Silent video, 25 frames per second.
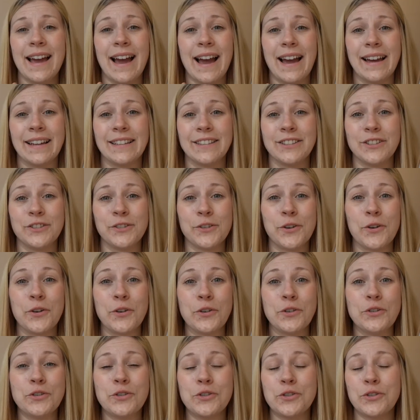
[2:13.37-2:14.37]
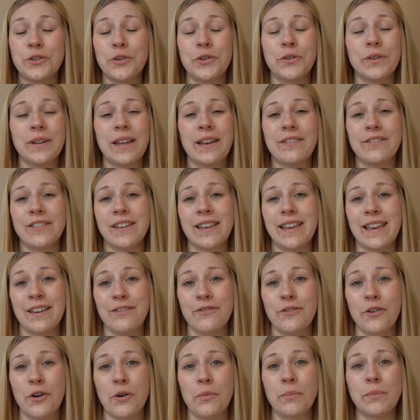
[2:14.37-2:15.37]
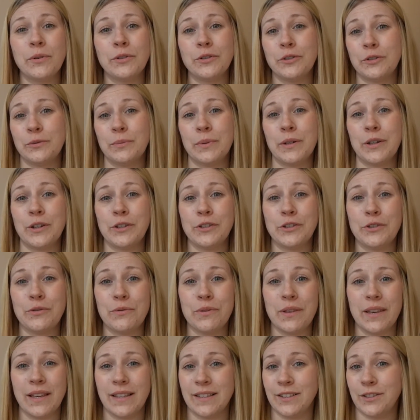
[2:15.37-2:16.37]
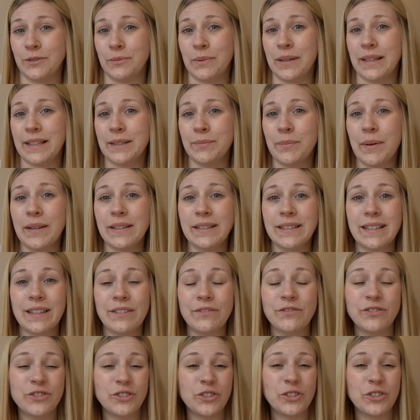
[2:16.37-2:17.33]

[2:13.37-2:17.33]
And so don't ever give up just because you think it's going to be expensive.